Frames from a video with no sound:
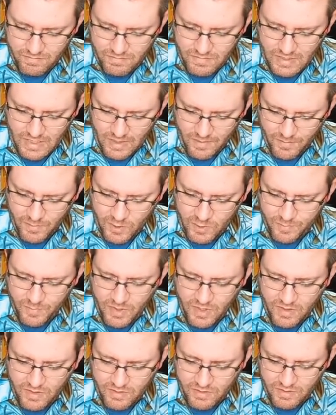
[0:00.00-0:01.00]
yeah, most
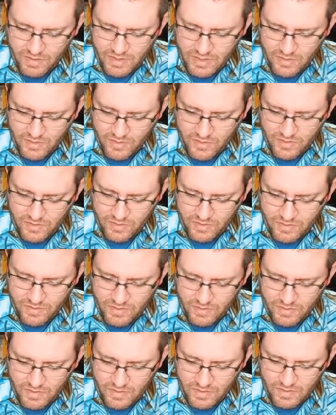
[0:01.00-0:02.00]
part either
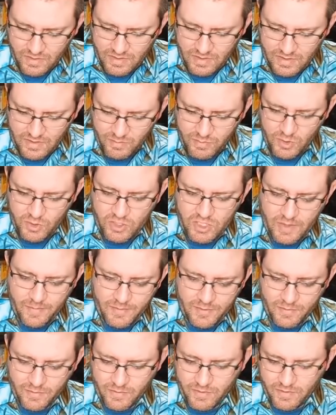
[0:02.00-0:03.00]
the blue
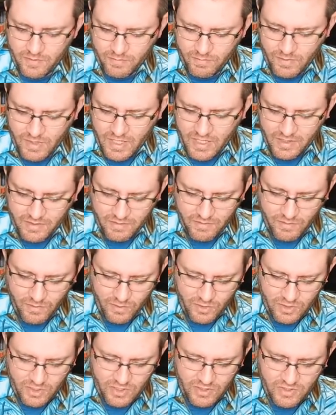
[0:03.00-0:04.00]
chips were red
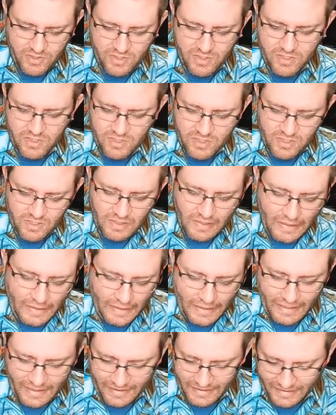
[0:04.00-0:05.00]
or just
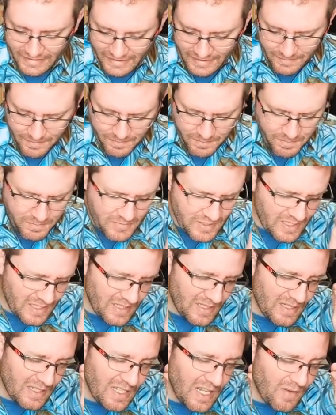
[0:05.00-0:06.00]
slightly, just
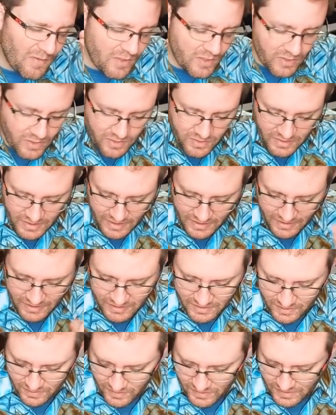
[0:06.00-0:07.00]
ever so slightly
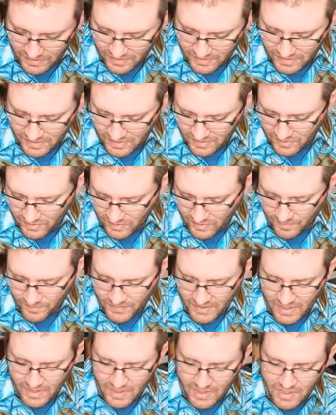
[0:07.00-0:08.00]
in the green zone.
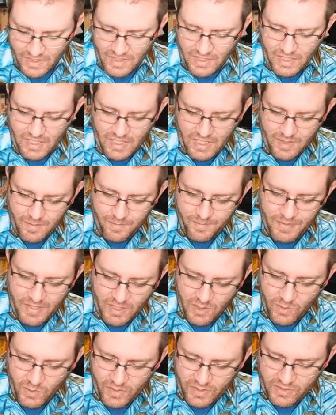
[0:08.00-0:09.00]
Uh,
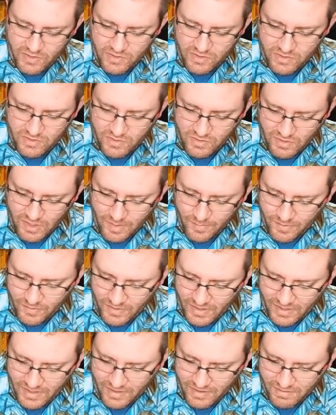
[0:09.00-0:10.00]
Bitcoin is screaming
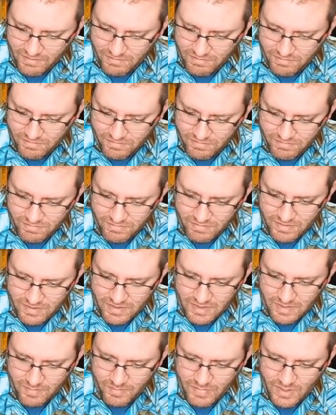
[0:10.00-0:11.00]
right now.
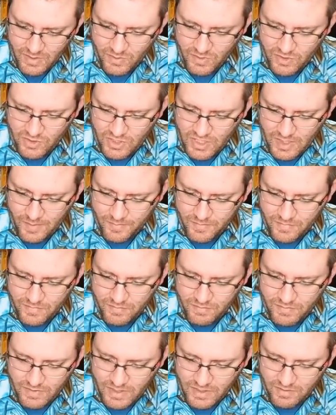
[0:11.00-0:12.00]
Bitcoin shot up
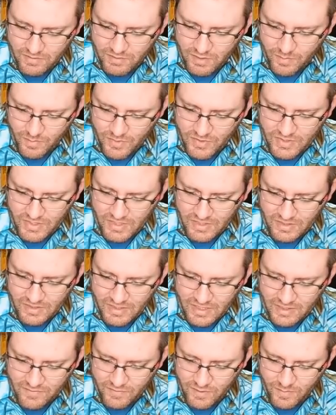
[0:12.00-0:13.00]
like 2% in the
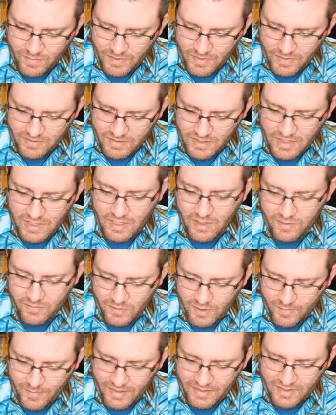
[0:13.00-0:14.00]
last few minutes, and now it's
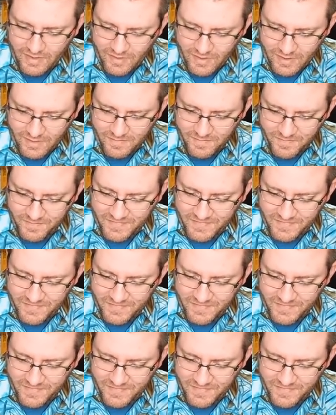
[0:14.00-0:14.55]
falling back down again.